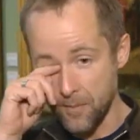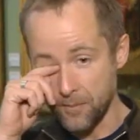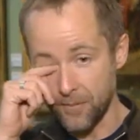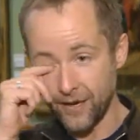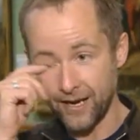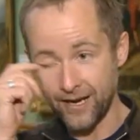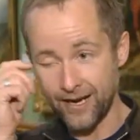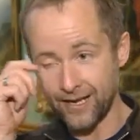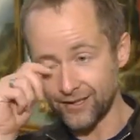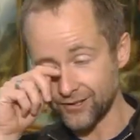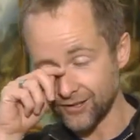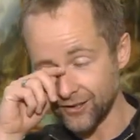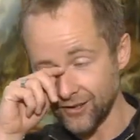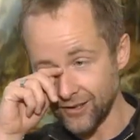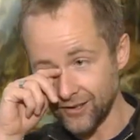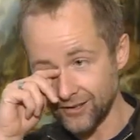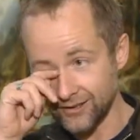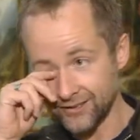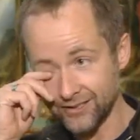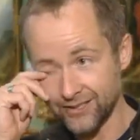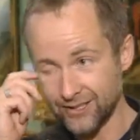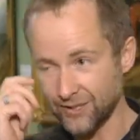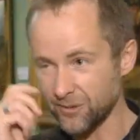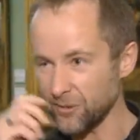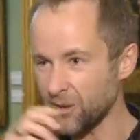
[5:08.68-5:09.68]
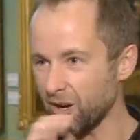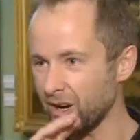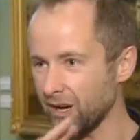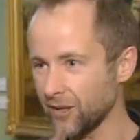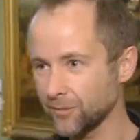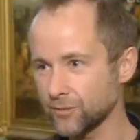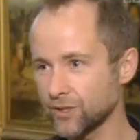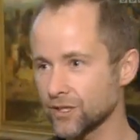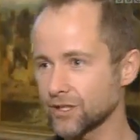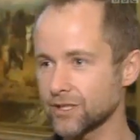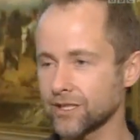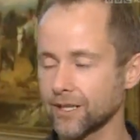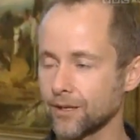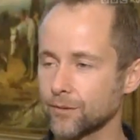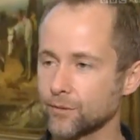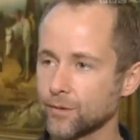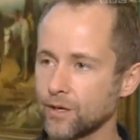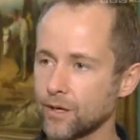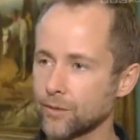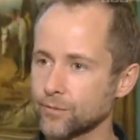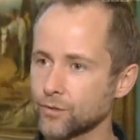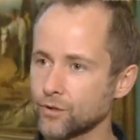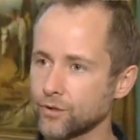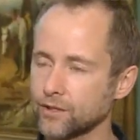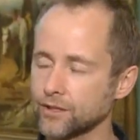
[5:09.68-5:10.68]
But I thought, you know what,
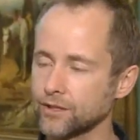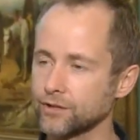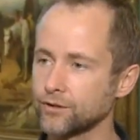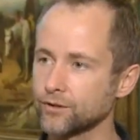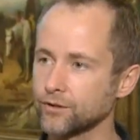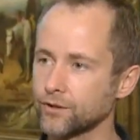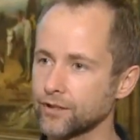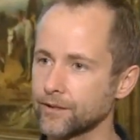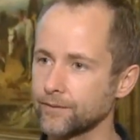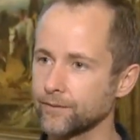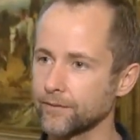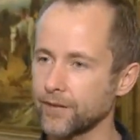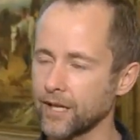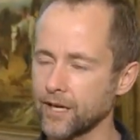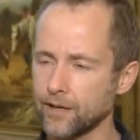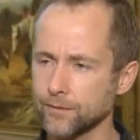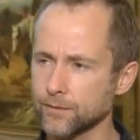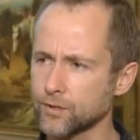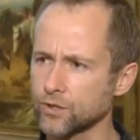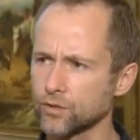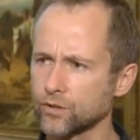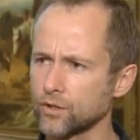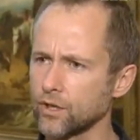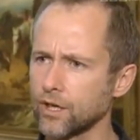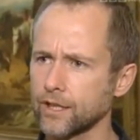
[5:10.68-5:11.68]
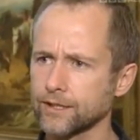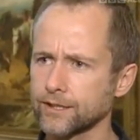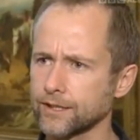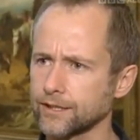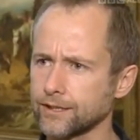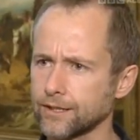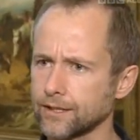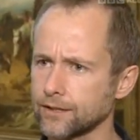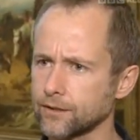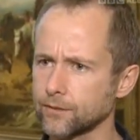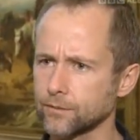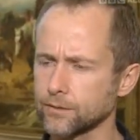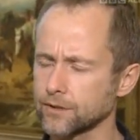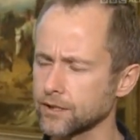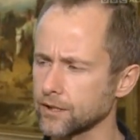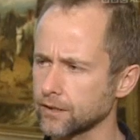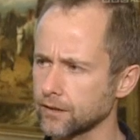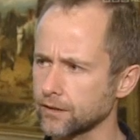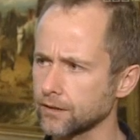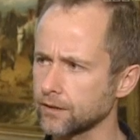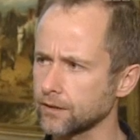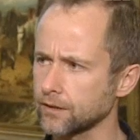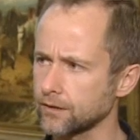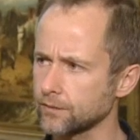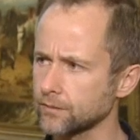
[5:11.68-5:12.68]
I'm going to do it, and I'm so glad I did. It was
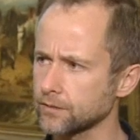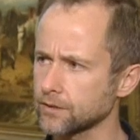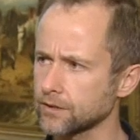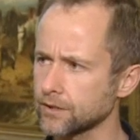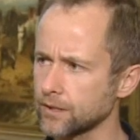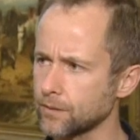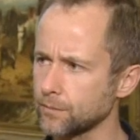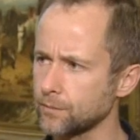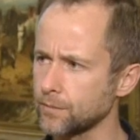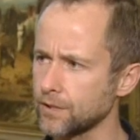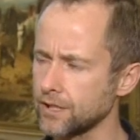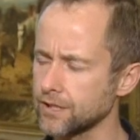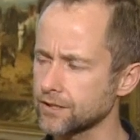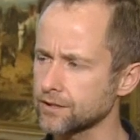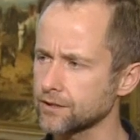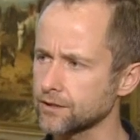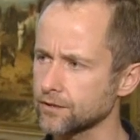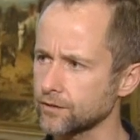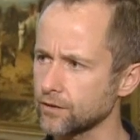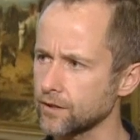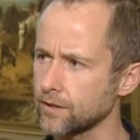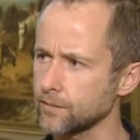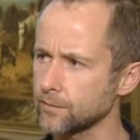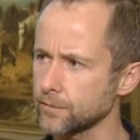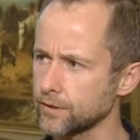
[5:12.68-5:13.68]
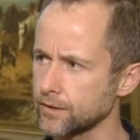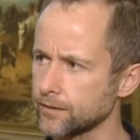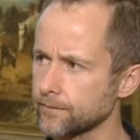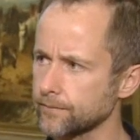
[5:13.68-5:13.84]
an amazing trip.